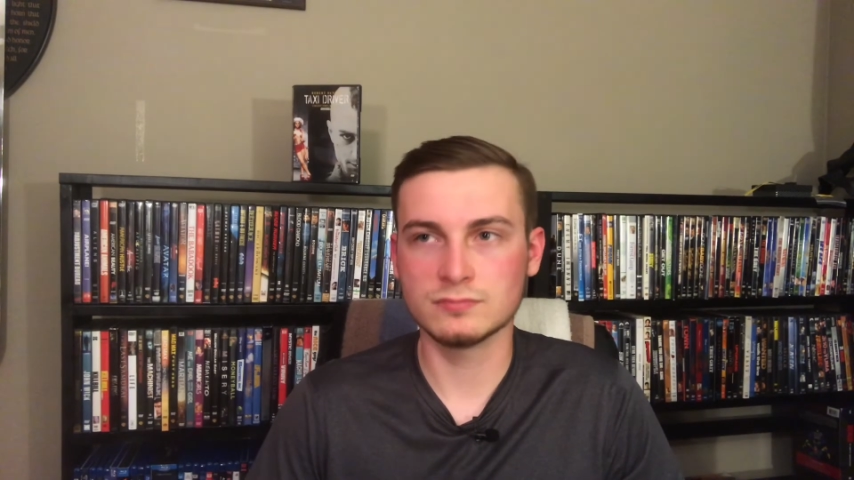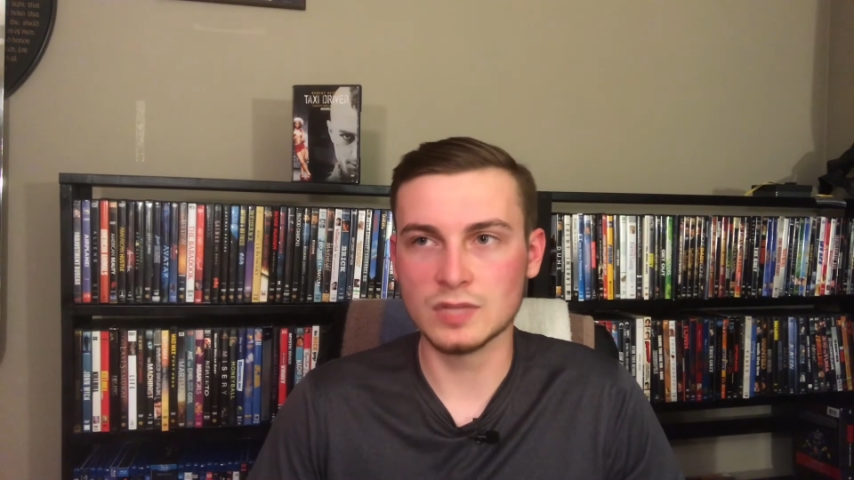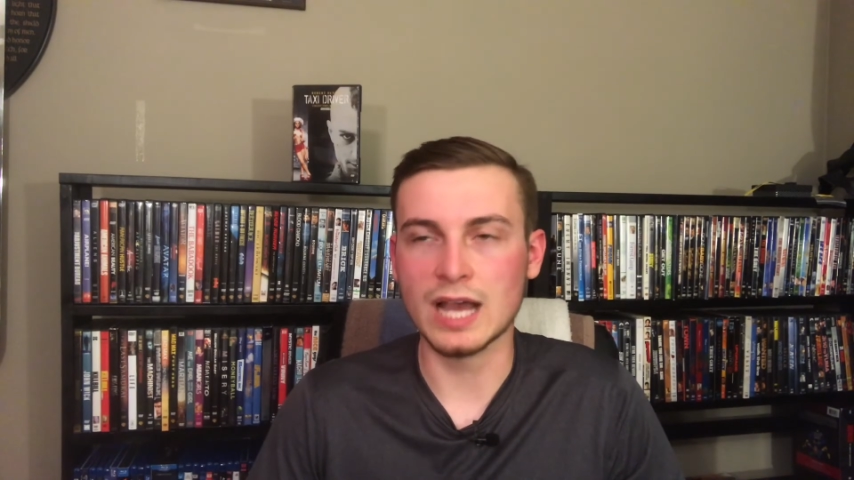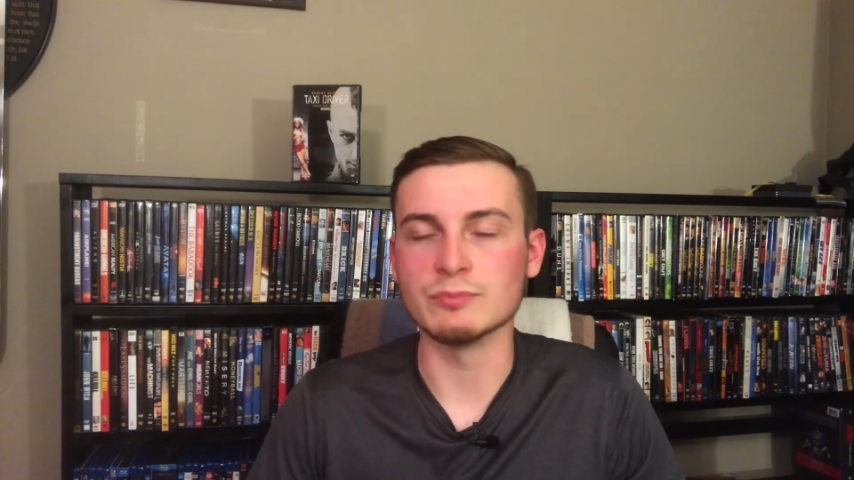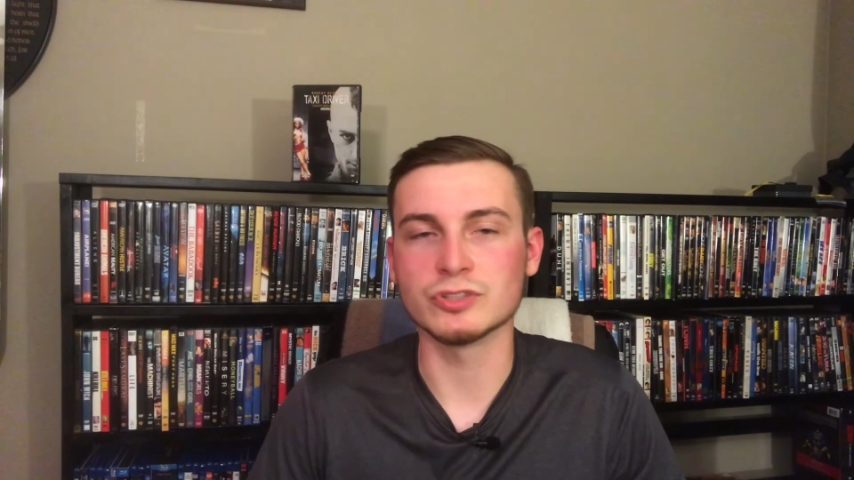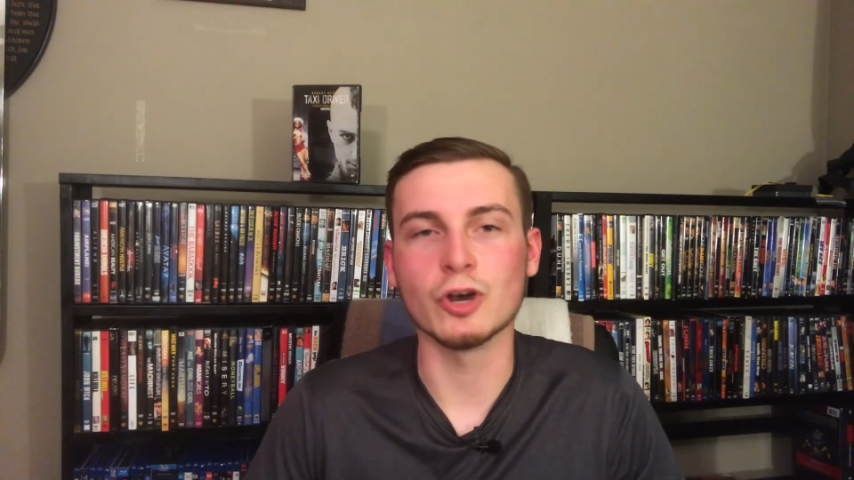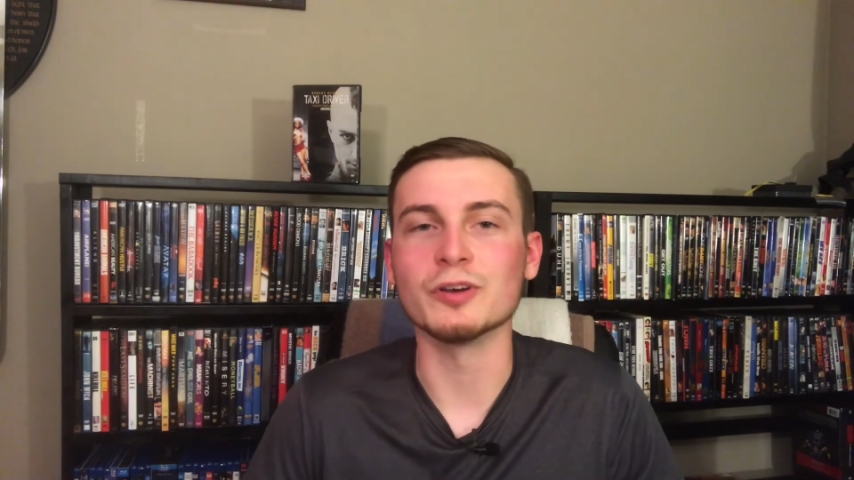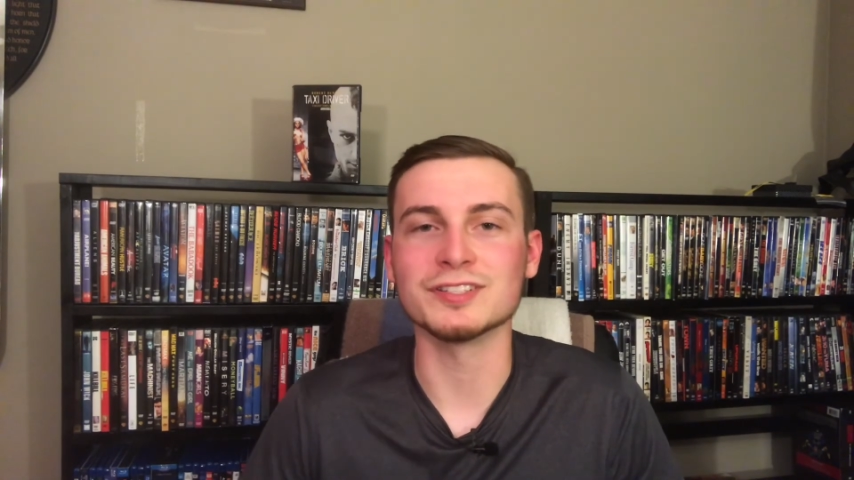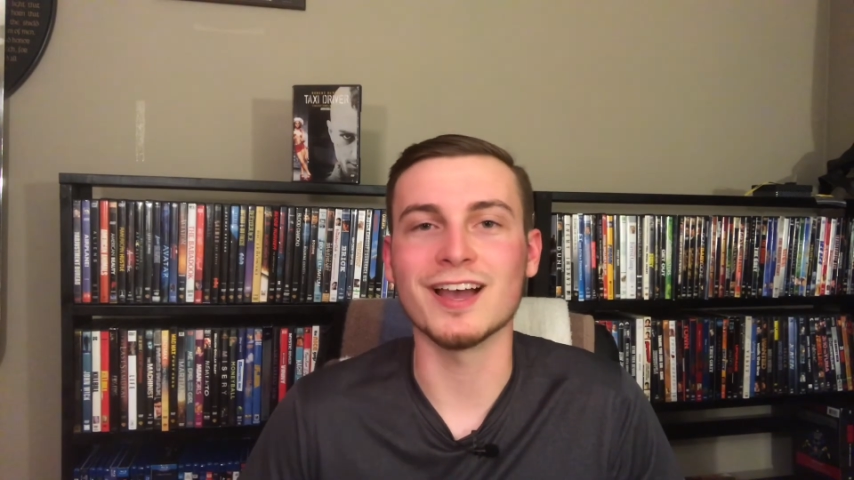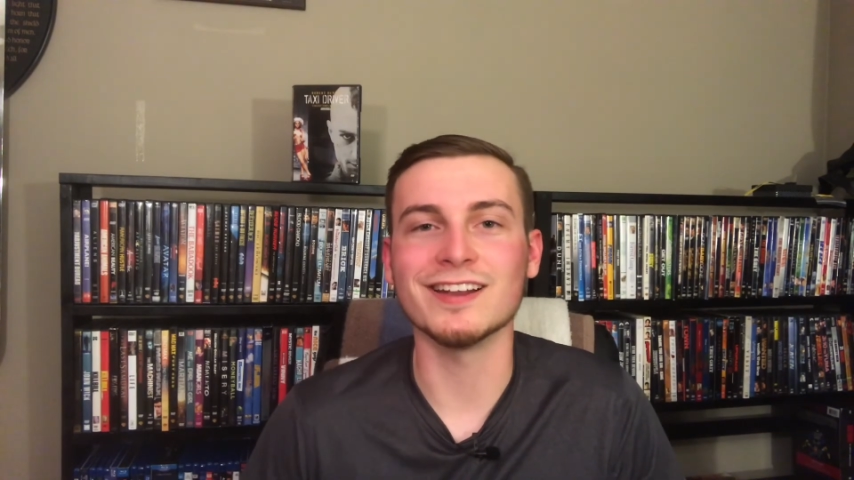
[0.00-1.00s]
I'm so
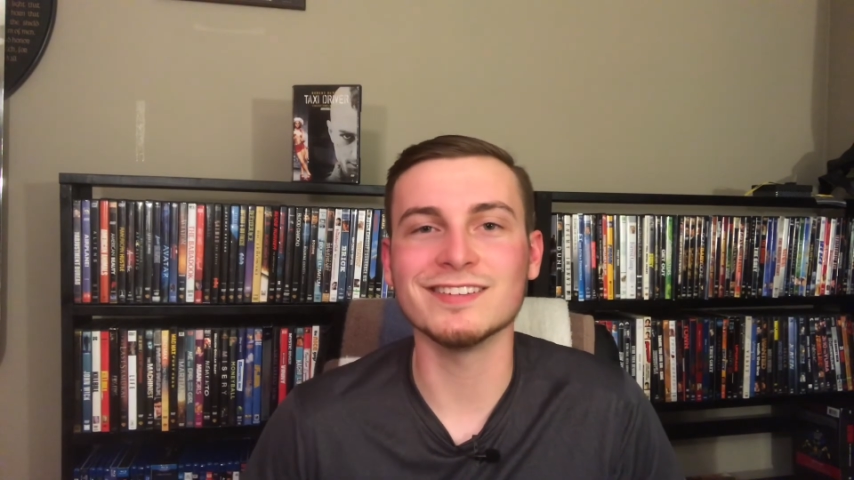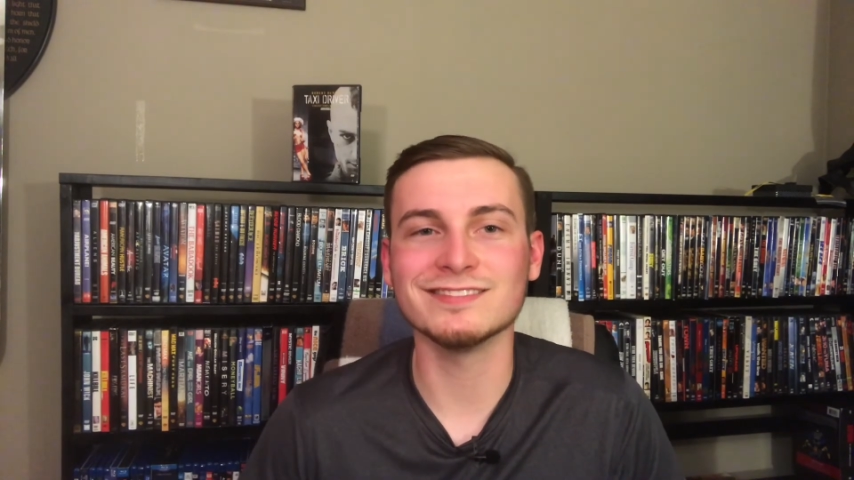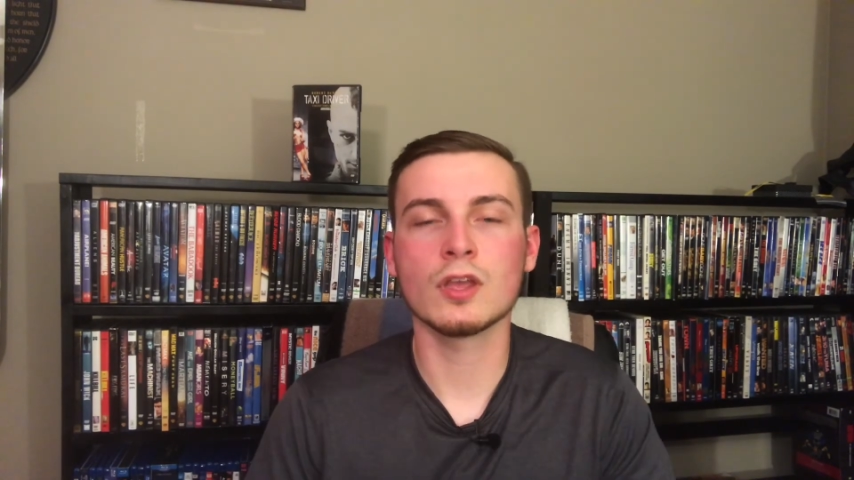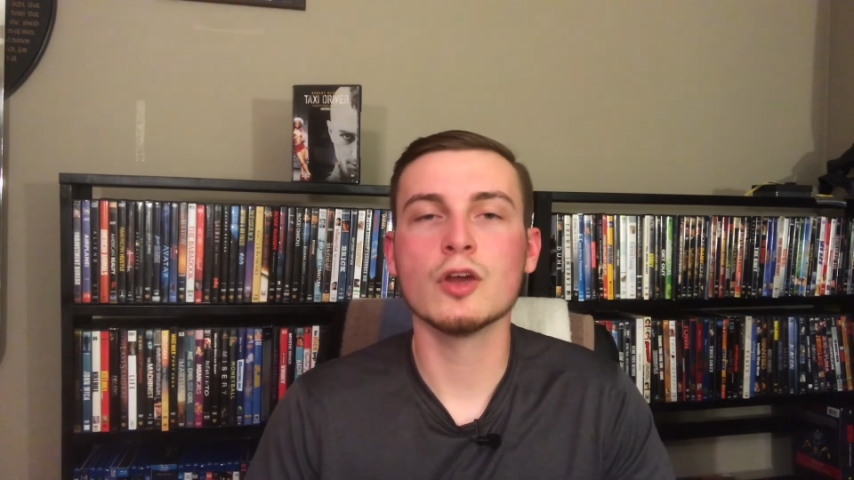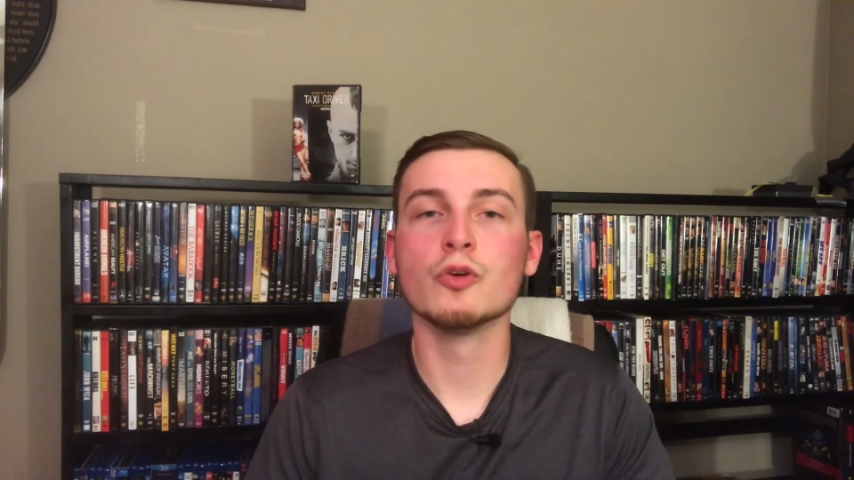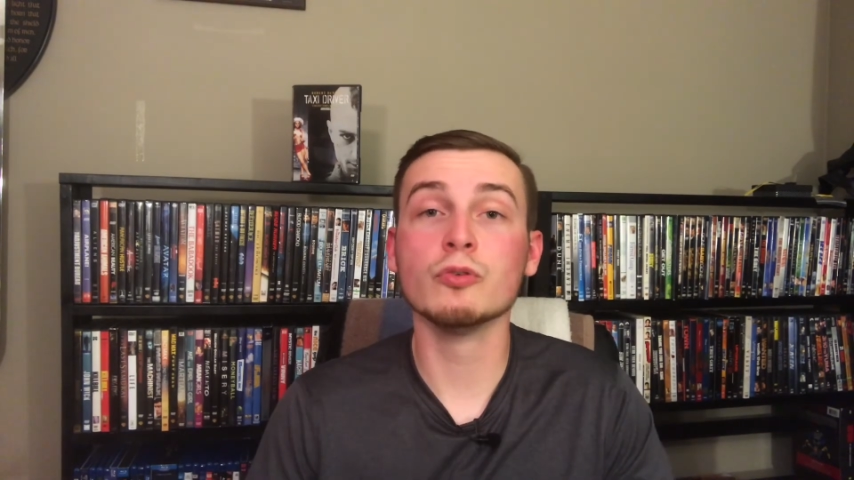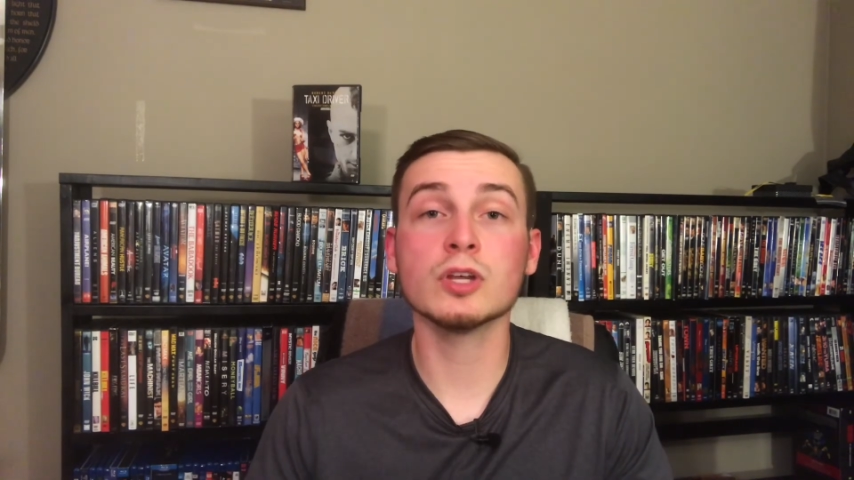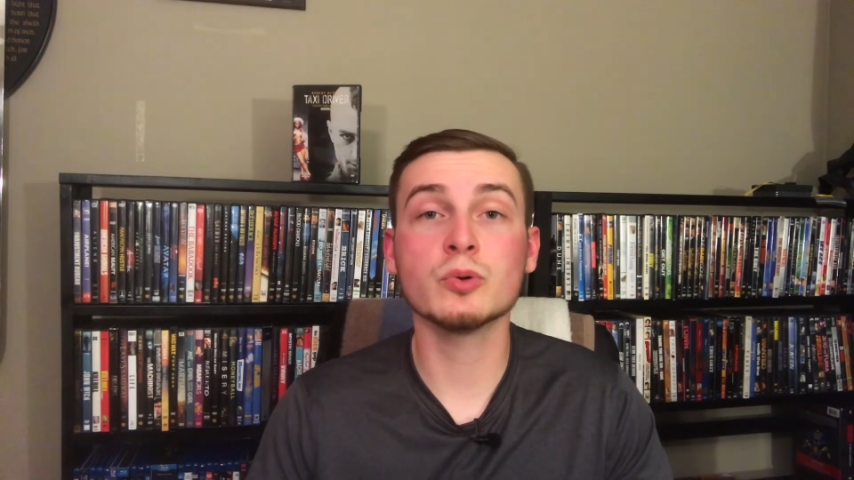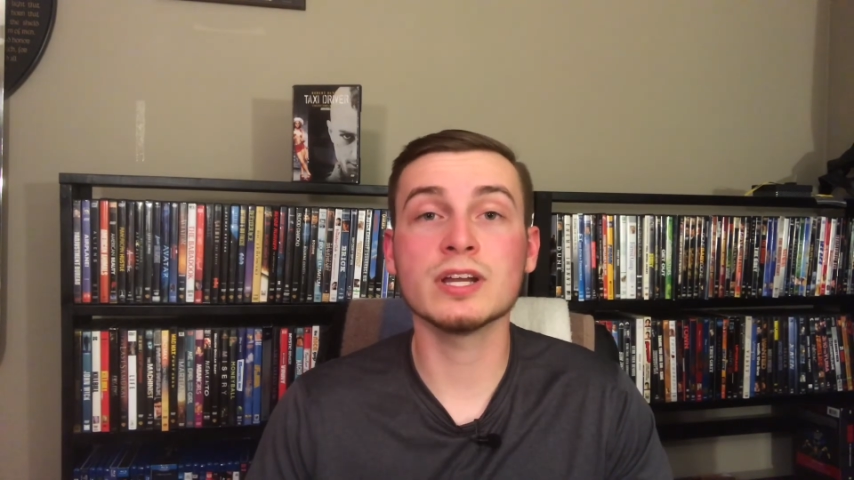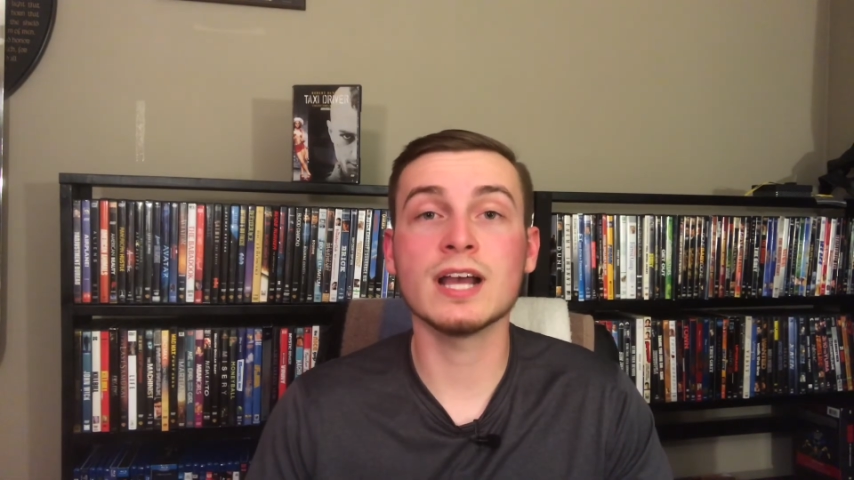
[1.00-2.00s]
excited. Really
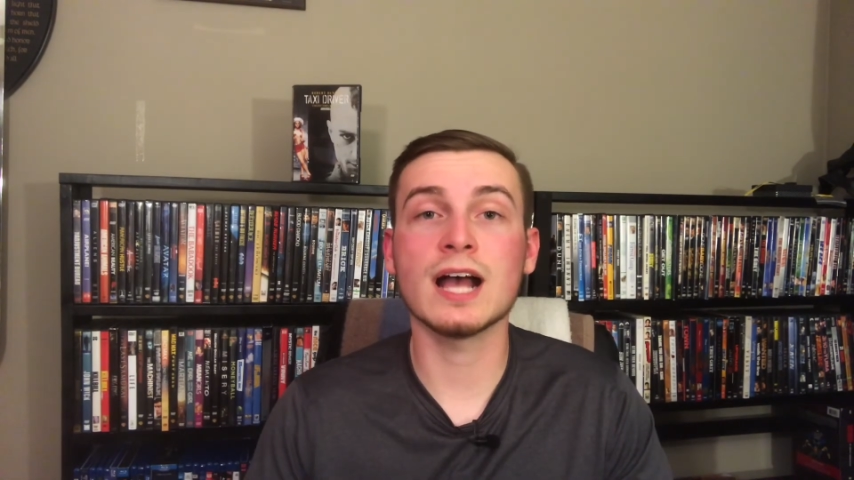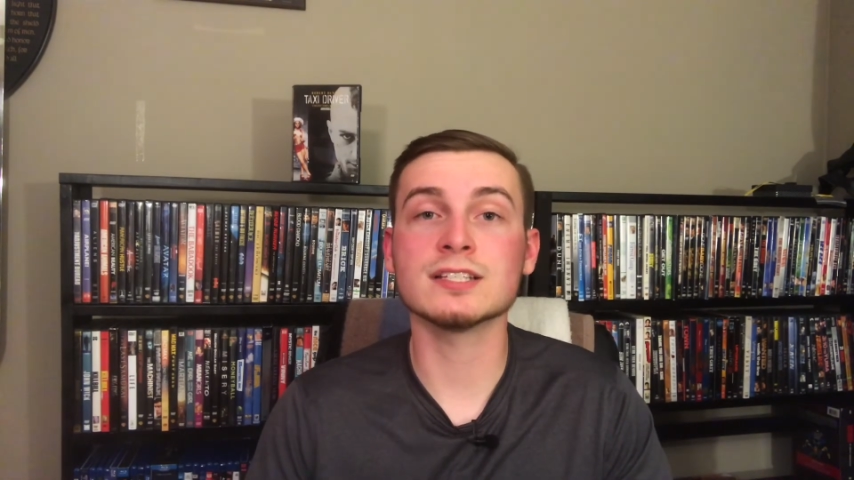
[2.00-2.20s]
quick, guys,